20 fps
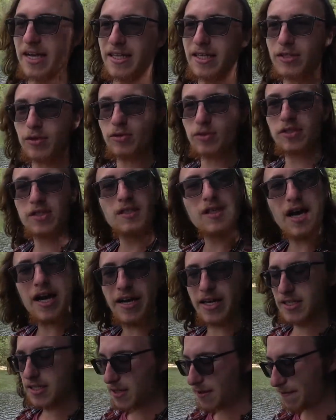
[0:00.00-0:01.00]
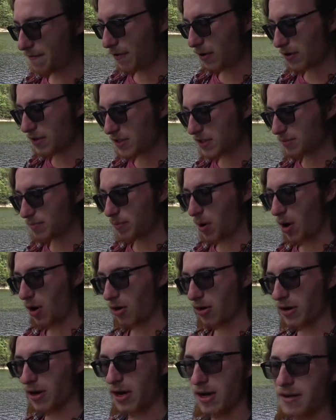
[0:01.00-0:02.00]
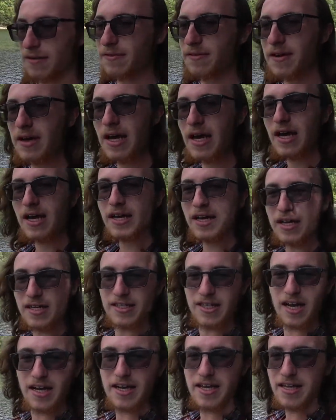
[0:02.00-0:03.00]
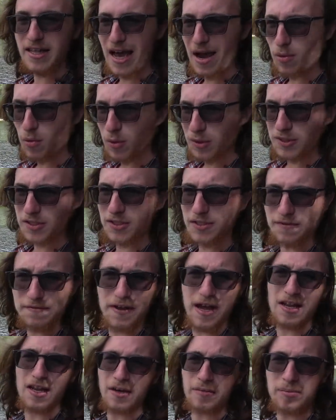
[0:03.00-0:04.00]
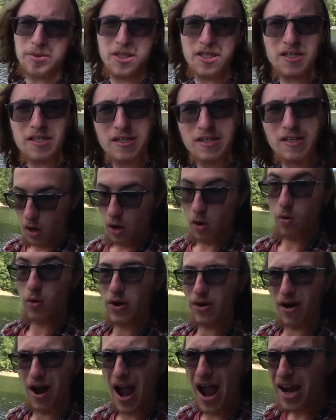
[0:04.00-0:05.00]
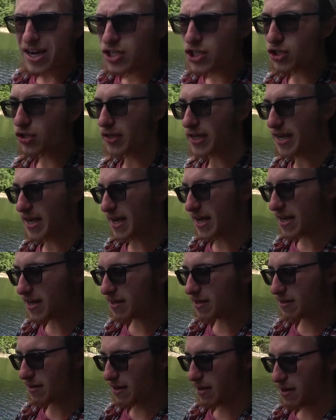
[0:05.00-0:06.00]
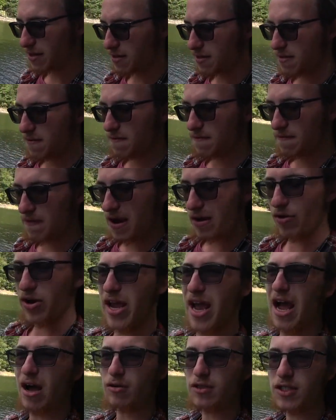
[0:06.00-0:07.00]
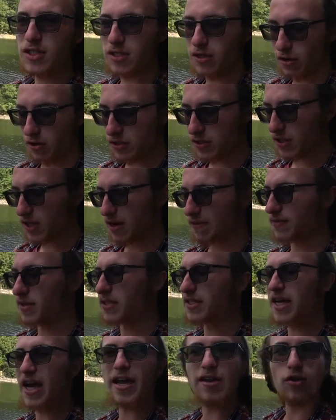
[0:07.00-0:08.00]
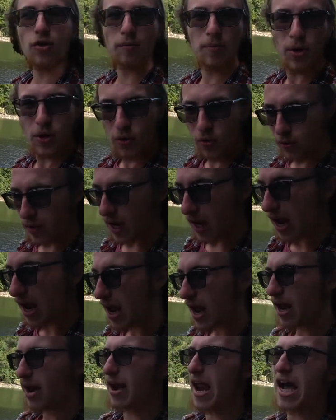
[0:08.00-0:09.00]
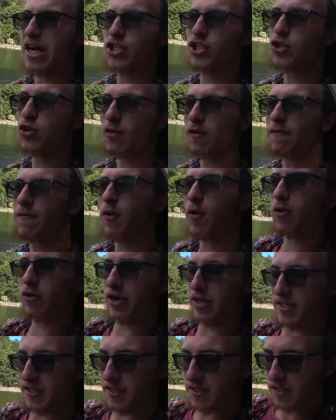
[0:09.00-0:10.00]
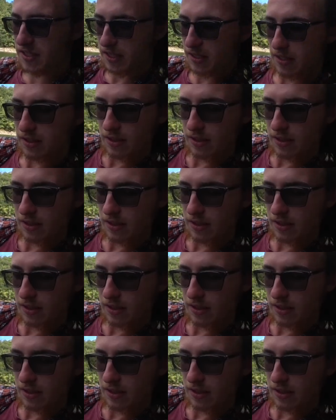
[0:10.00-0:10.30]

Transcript: This was, I guess, the first part of Kentucky that was developed. We're actually in the very outskirts of the Daniel Boone National Forest.